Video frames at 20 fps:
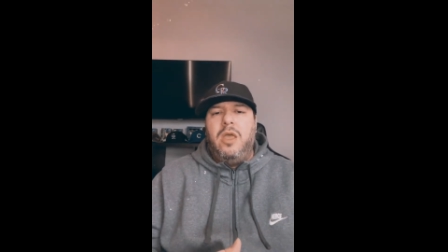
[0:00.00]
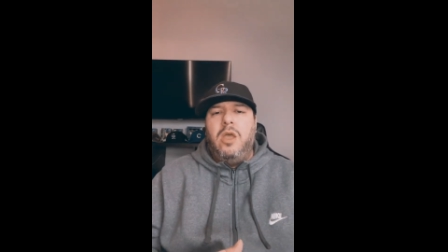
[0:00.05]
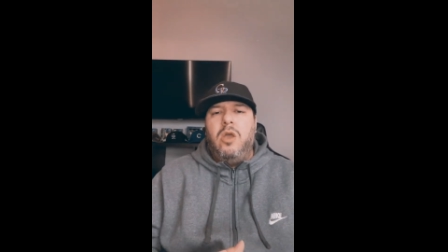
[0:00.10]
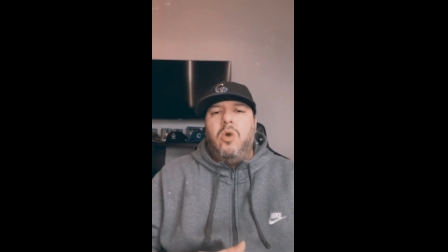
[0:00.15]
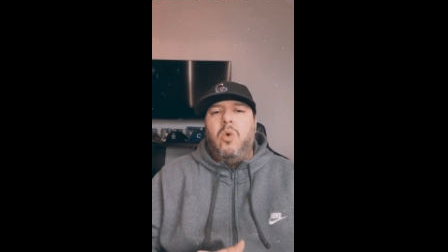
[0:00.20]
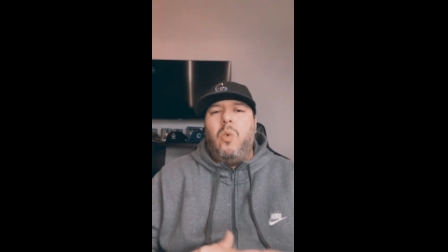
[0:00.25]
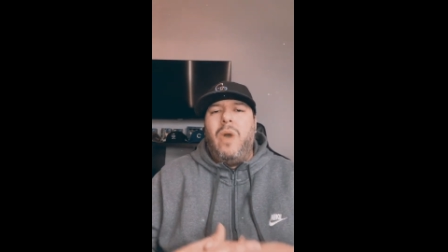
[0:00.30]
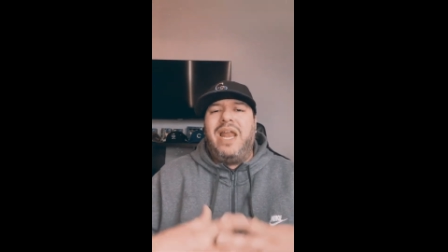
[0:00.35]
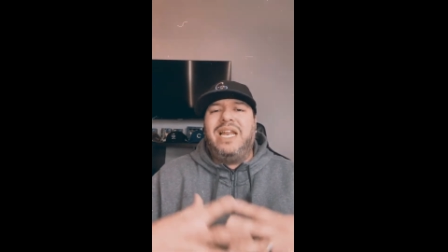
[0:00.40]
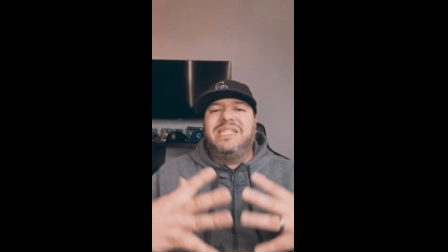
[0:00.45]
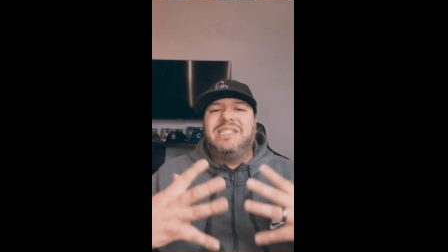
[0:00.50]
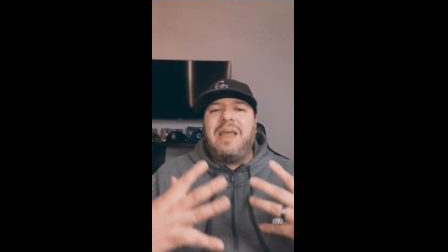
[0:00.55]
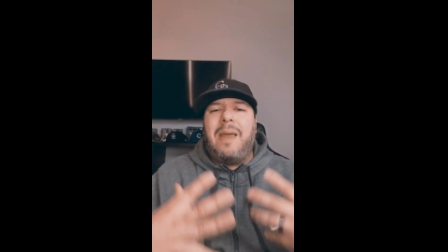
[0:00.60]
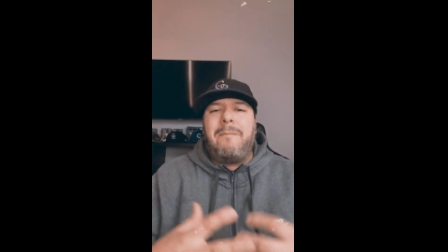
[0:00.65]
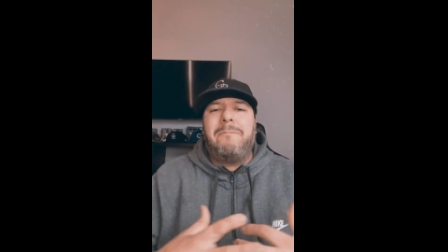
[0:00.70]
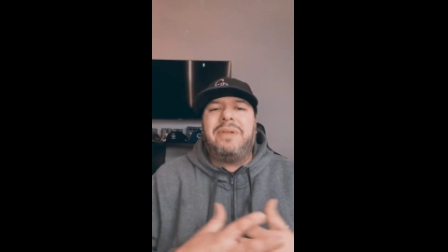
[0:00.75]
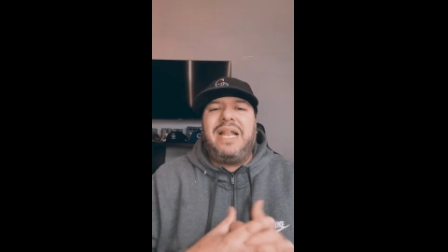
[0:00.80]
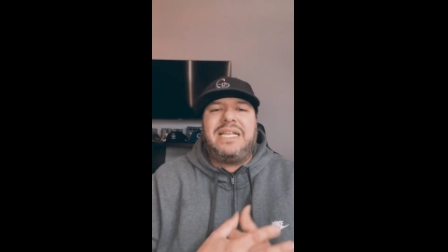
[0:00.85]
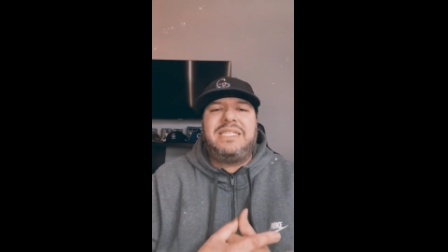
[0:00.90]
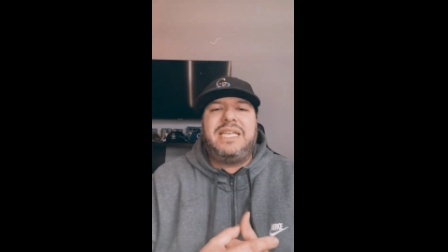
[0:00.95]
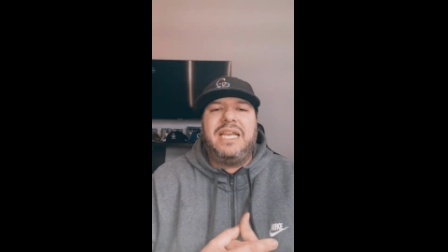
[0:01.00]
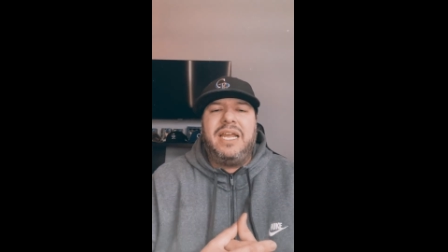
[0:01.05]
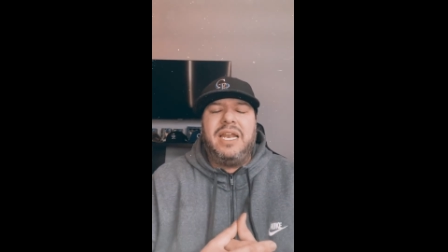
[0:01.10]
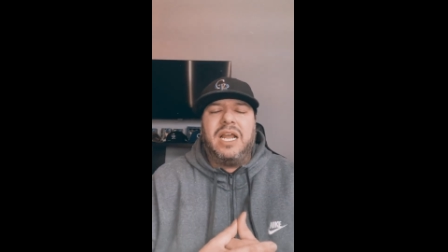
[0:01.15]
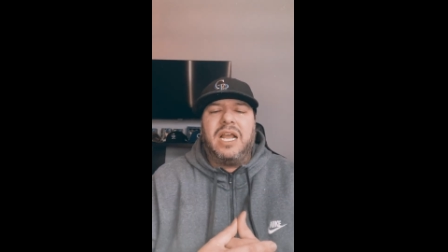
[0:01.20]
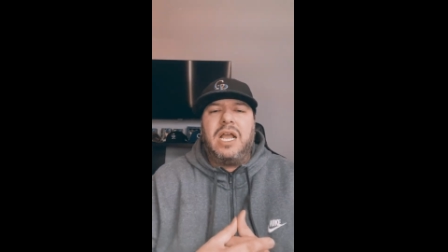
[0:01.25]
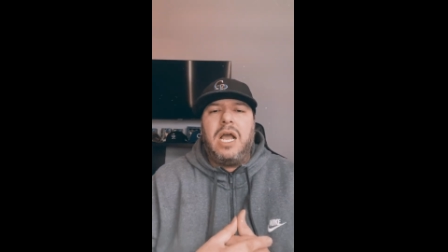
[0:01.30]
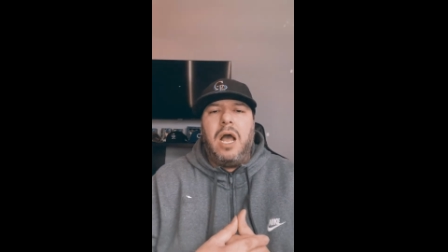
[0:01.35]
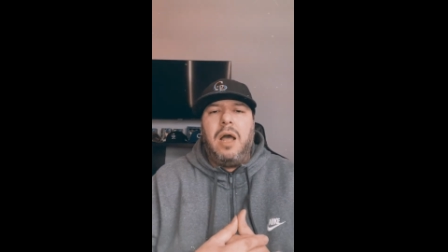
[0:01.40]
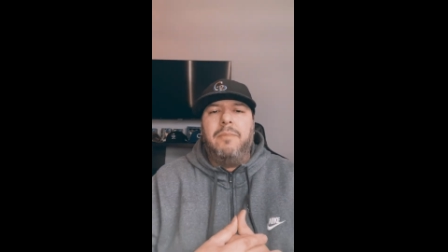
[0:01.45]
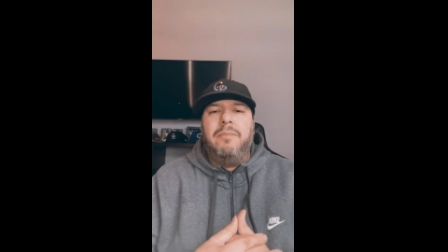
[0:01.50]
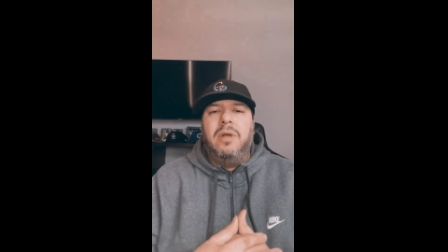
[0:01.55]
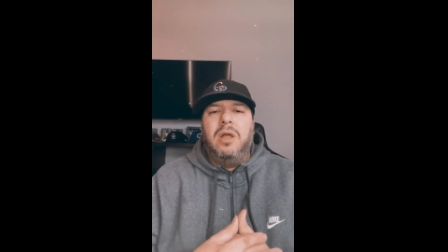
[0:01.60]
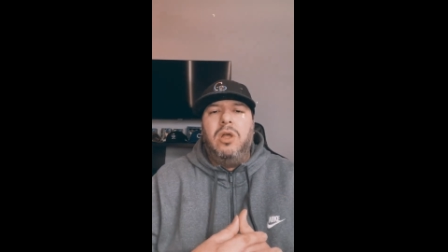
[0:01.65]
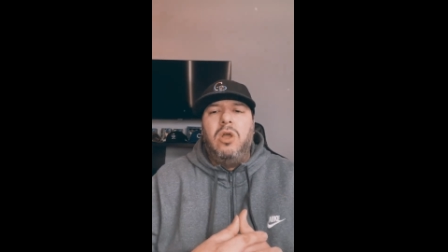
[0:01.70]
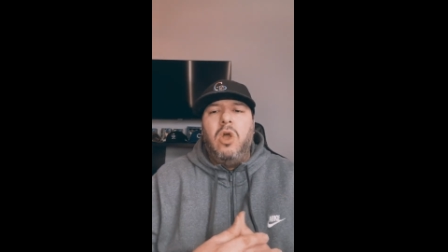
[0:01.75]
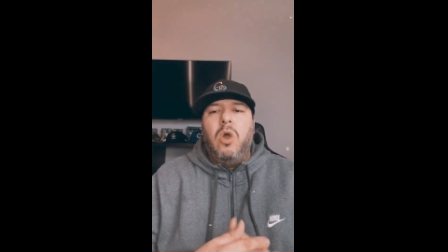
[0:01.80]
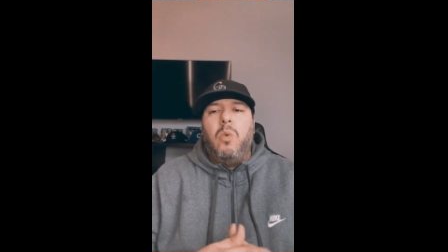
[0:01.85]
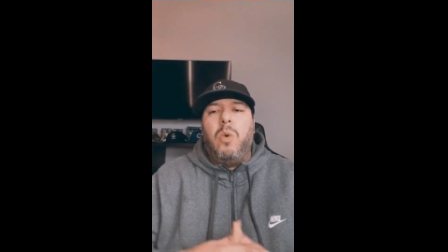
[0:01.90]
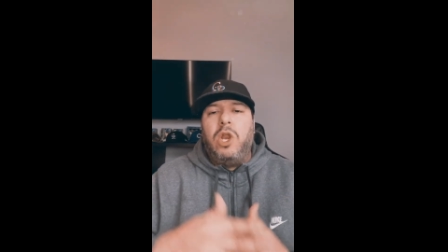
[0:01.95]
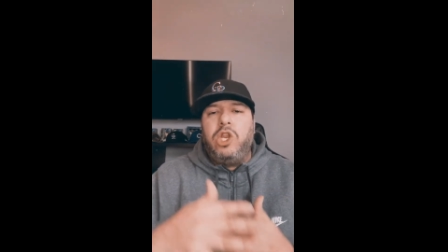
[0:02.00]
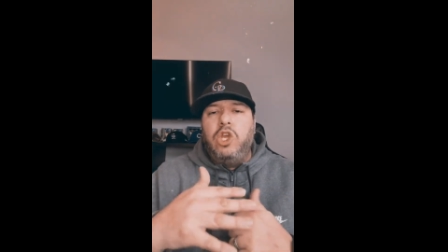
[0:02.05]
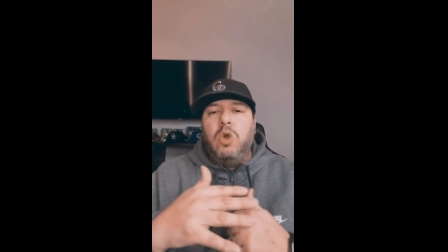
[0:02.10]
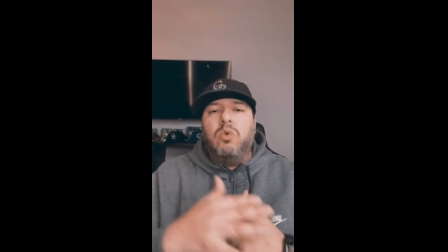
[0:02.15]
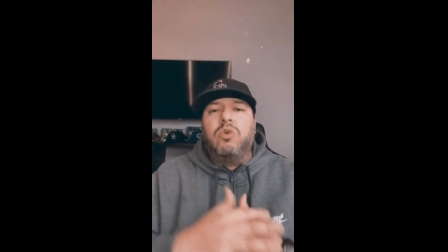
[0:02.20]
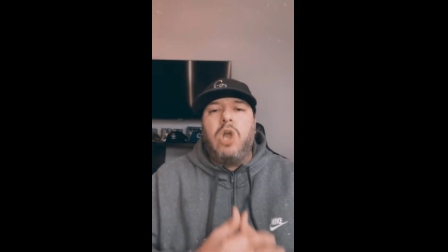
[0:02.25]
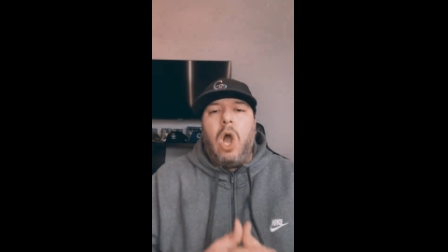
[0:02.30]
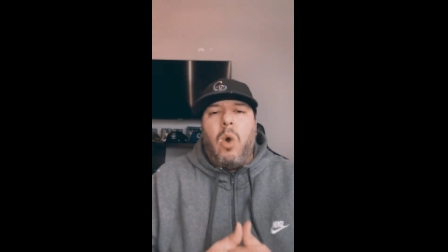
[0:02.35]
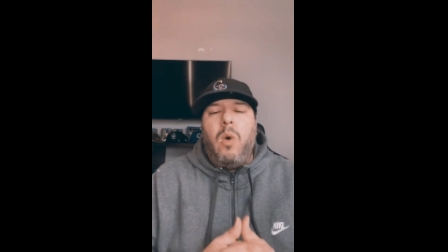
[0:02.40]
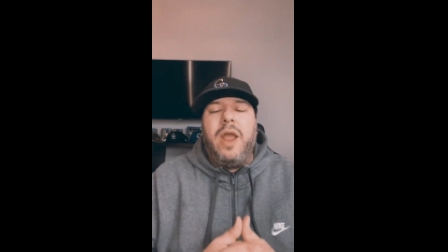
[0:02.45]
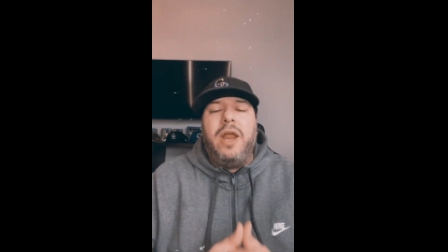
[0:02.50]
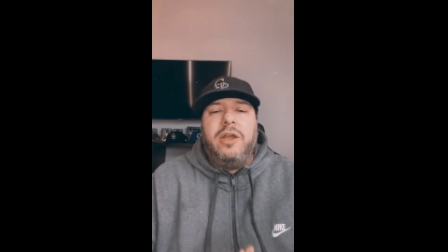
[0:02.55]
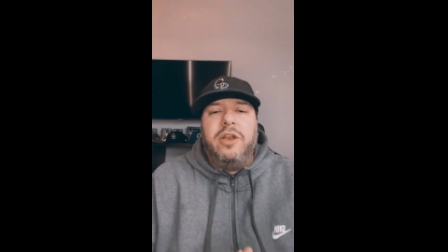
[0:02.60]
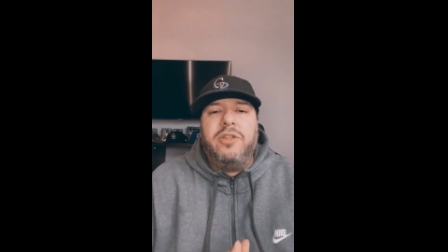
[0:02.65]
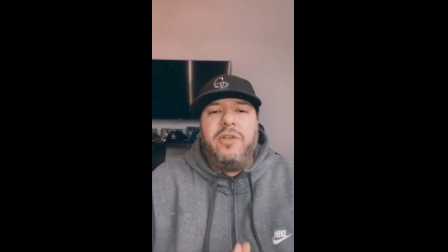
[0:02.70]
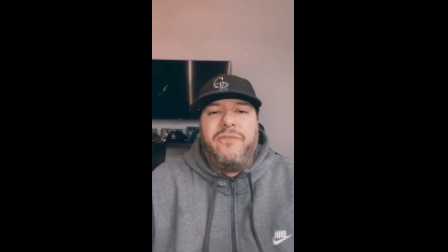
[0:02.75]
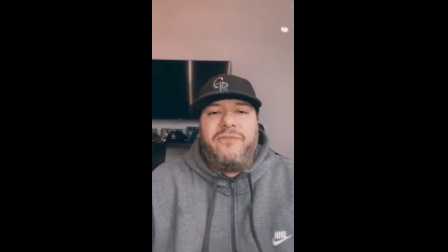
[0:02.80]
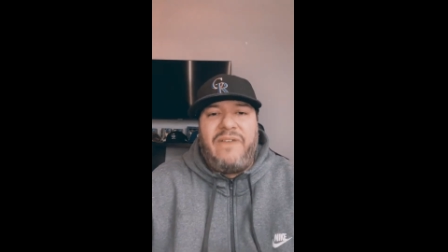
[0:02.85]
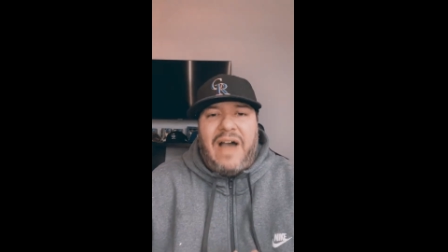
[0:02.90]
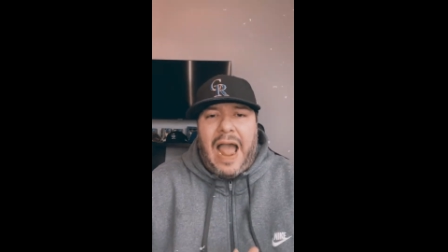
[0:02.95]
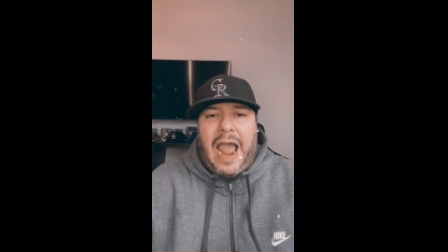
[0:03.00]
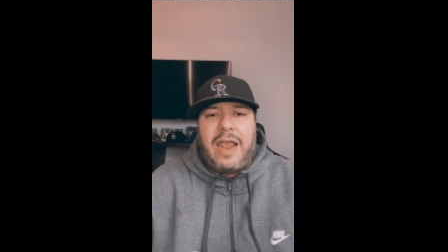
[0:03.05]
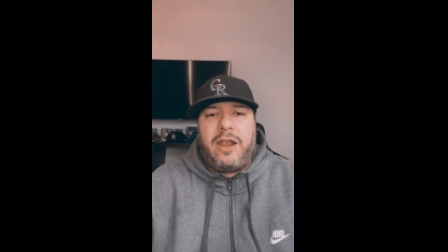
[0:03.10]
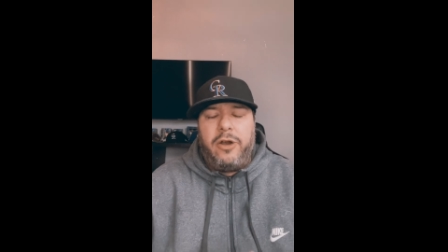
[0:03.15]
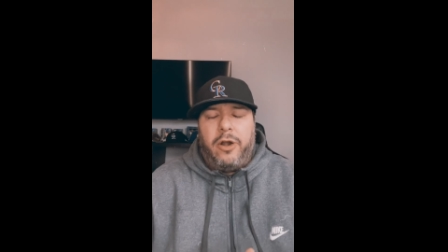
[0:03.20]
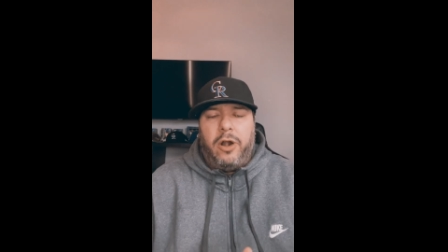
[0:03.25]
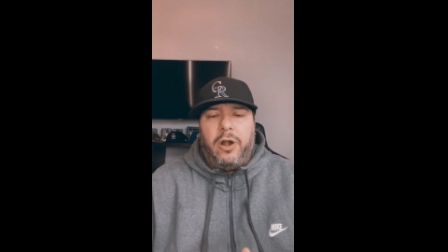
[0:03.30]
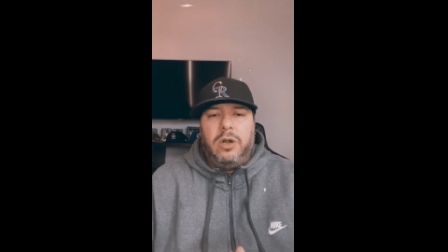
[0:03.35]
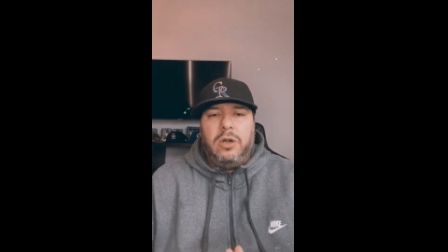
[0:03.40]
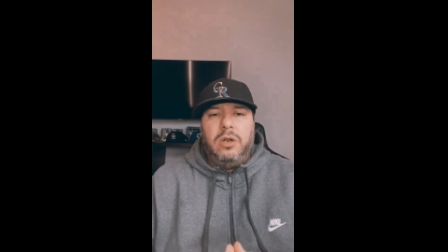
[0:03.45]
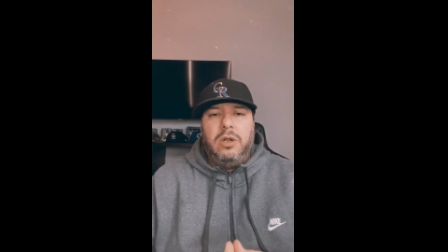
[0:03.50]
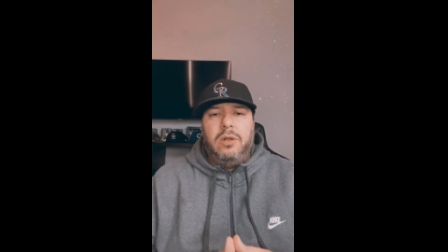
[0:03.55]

When is that blessing going to come? When you go into the fire,